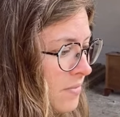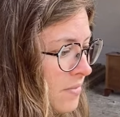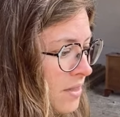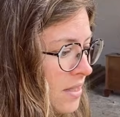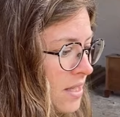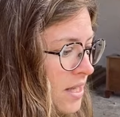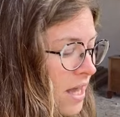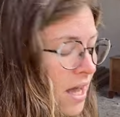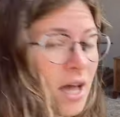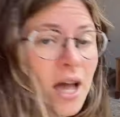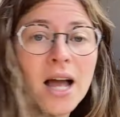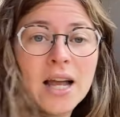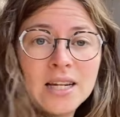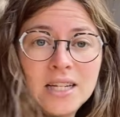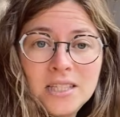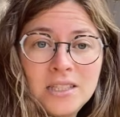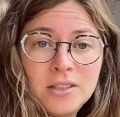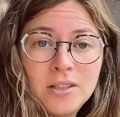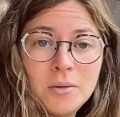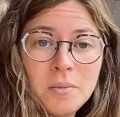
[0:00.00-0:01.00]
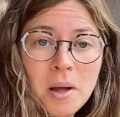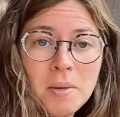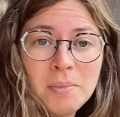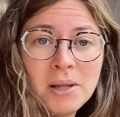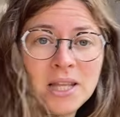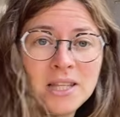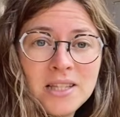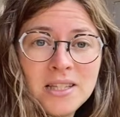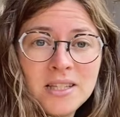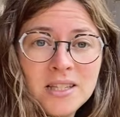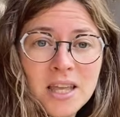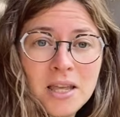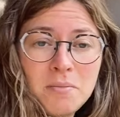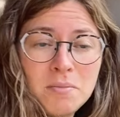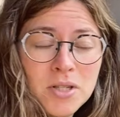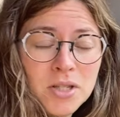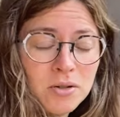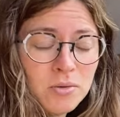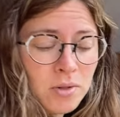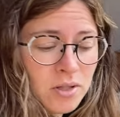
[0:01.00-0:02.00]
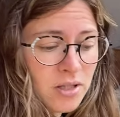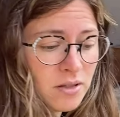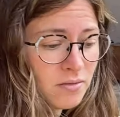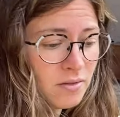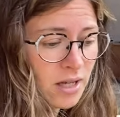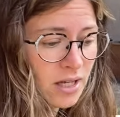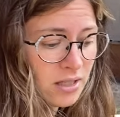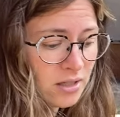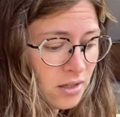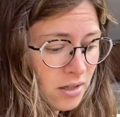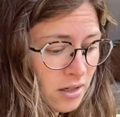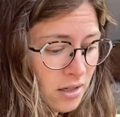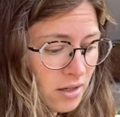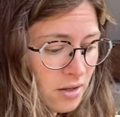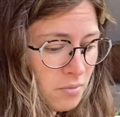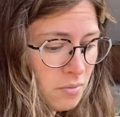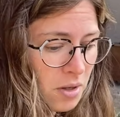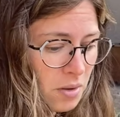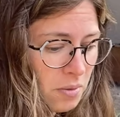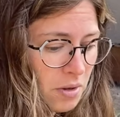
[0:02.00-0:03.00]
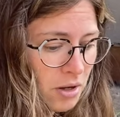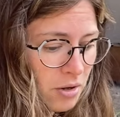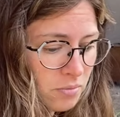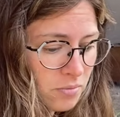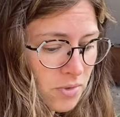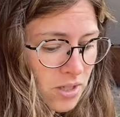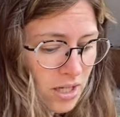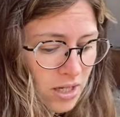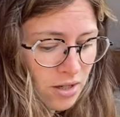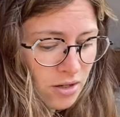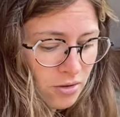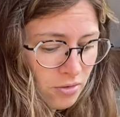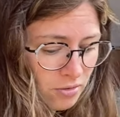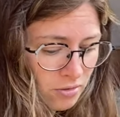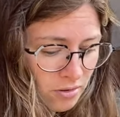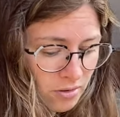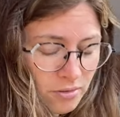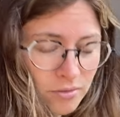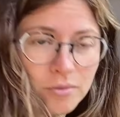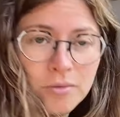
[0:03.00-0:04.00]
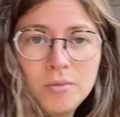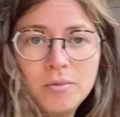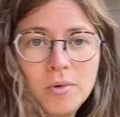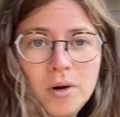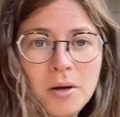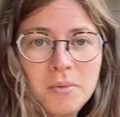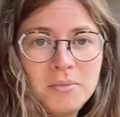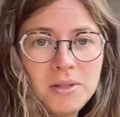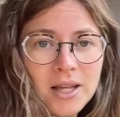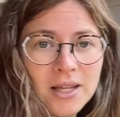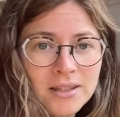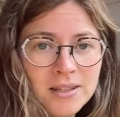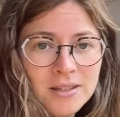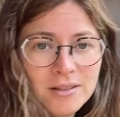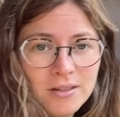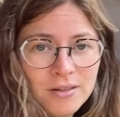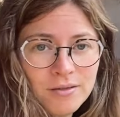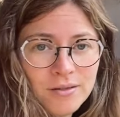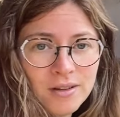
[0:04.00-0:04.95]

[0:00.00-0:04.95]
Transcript: yeah, I need to do my planting scheme. So once I've that done, I can maybe update you on what I'm planning to do for